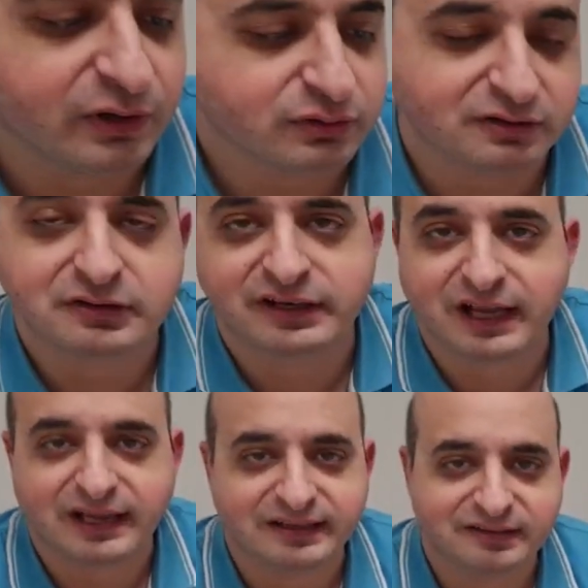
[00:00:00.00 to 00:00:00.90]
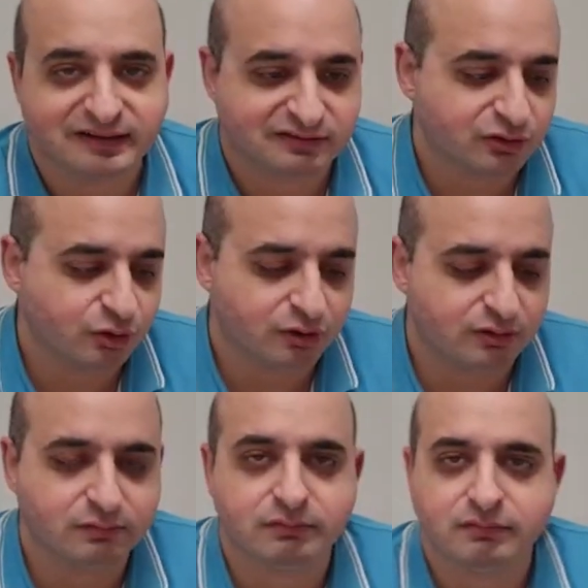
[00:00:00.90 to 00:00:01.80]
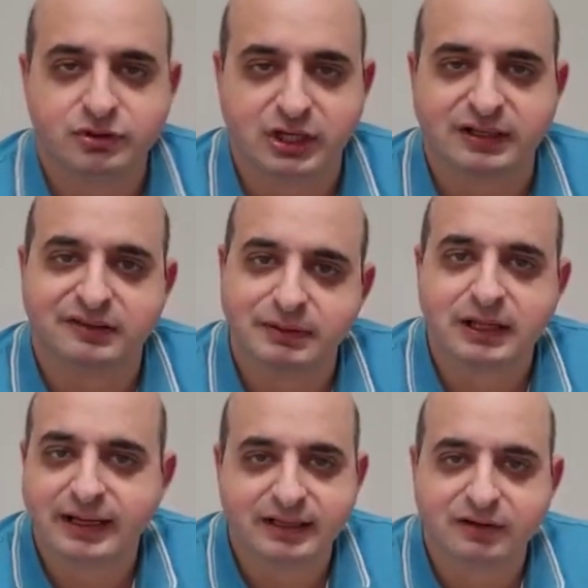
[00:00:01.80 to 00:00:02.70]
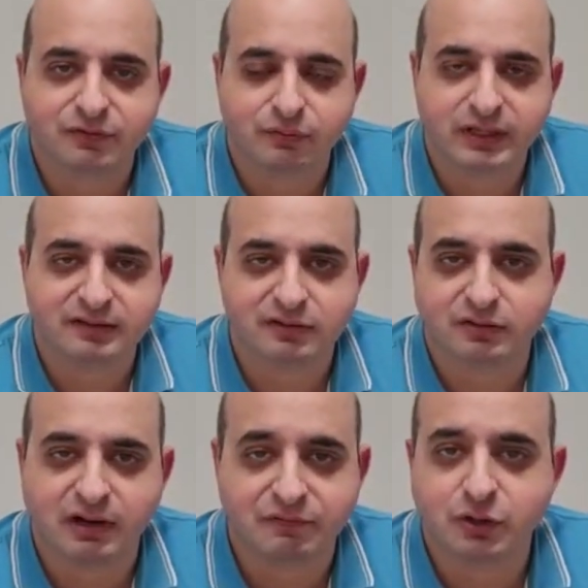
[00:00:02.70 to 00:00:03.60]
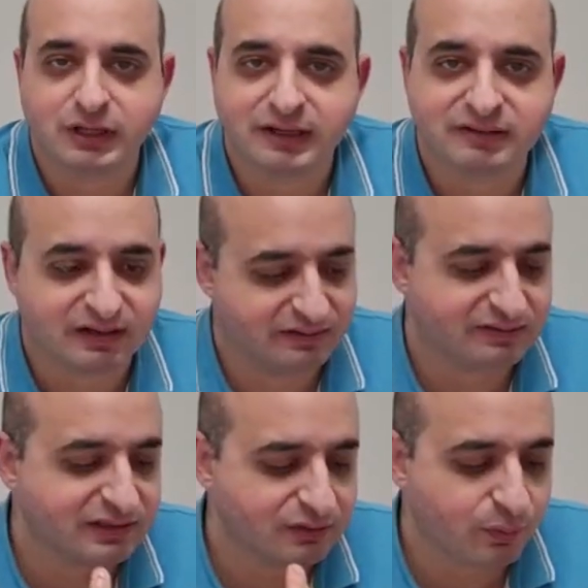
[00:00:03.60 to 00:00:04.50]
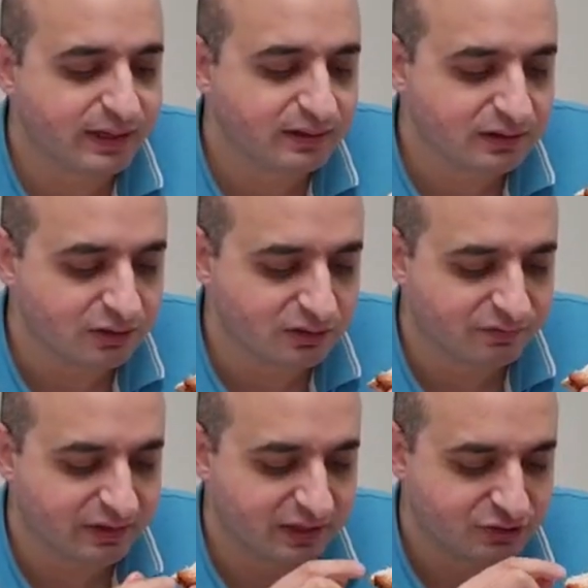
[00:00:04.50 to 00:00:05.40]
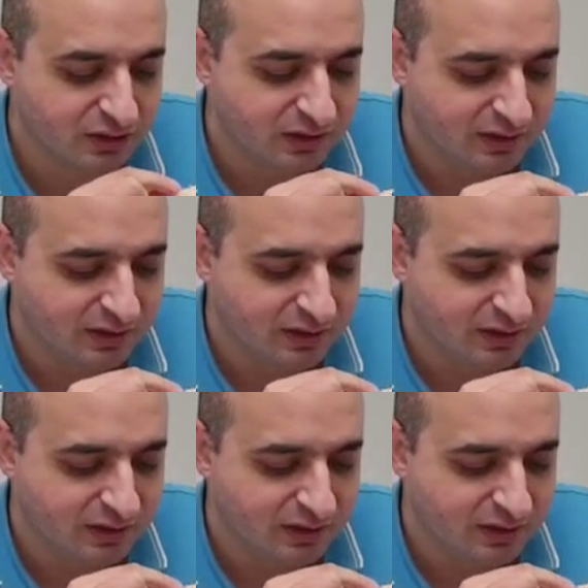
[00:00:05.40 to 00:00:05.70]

well done to the guys. It's not chicken that's been lying there for weeks or a few days. It's quite clearly fresh.